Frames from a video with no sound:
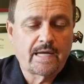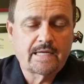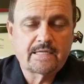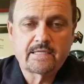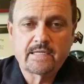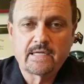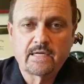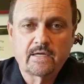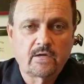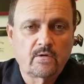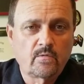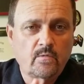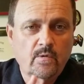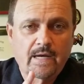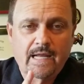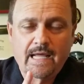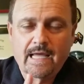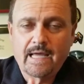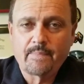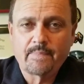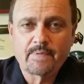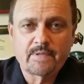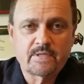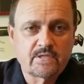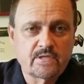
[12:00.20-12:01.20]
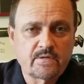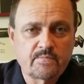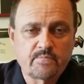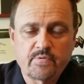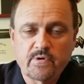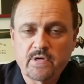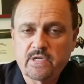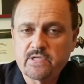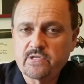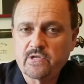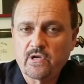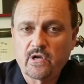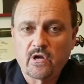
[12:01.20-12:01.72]
I tell what happens in
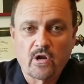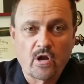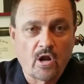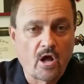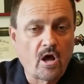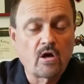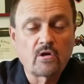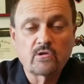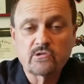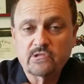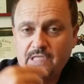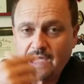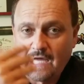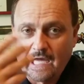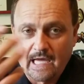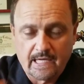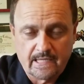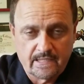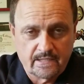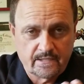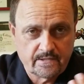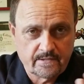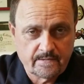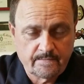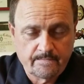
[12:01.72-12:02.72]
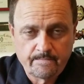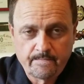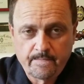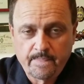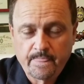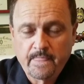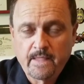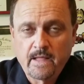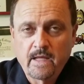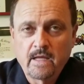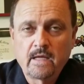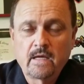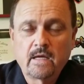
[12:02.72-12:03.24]
prison on all sides.
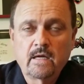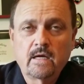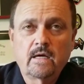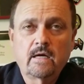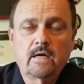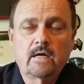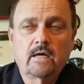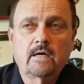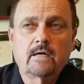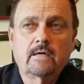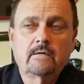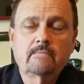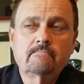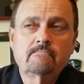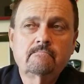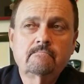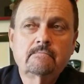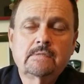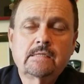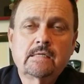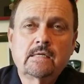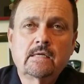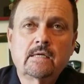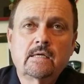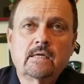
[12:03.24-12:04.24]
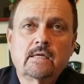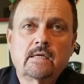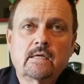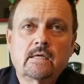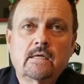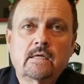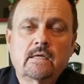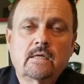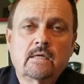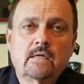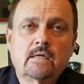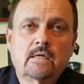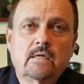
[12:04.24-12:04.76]
Um,
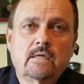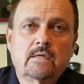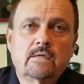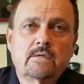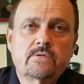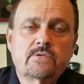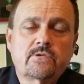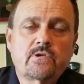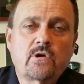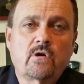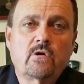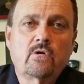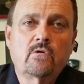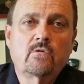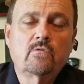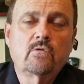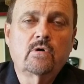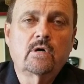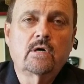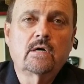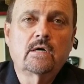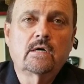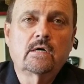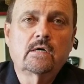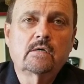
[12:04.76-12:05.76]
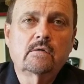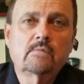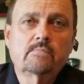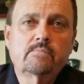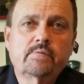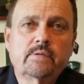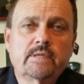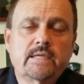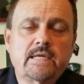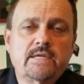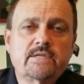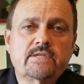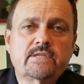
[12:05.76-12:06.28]
so uh,
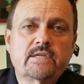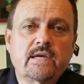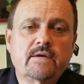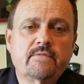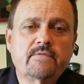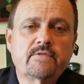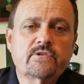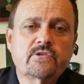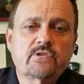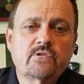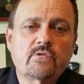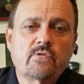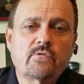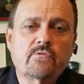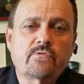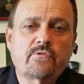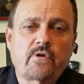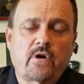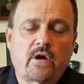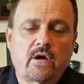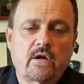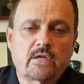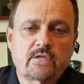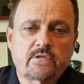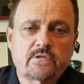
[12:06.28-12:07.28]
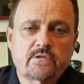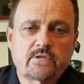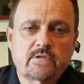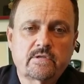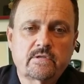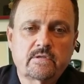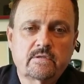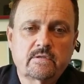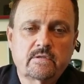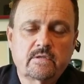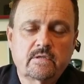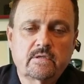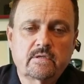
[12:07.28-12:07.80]
please give us your thoughts
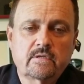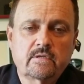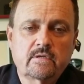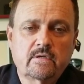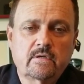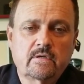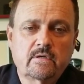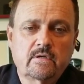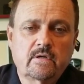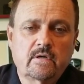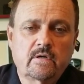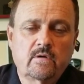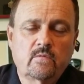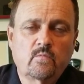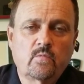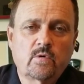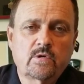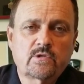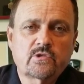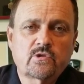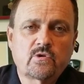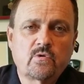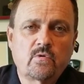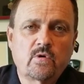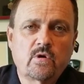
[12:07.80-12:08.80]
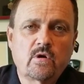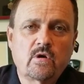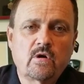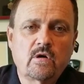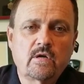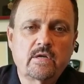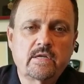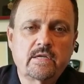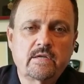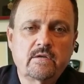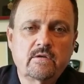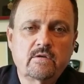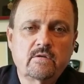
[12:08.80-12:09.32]
on what's going
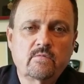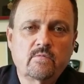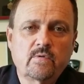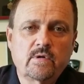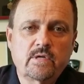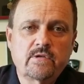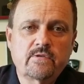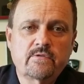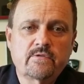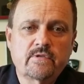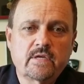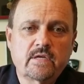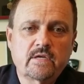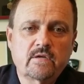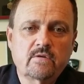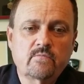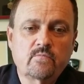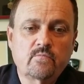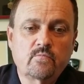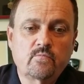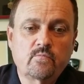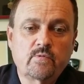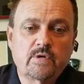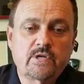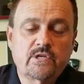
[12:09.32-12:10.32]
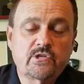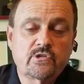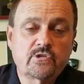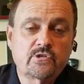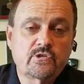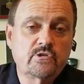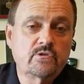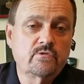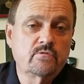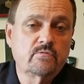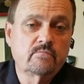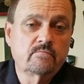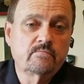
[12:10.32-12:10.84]
on here and what you think we should
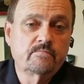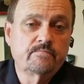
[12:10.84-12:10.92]
do.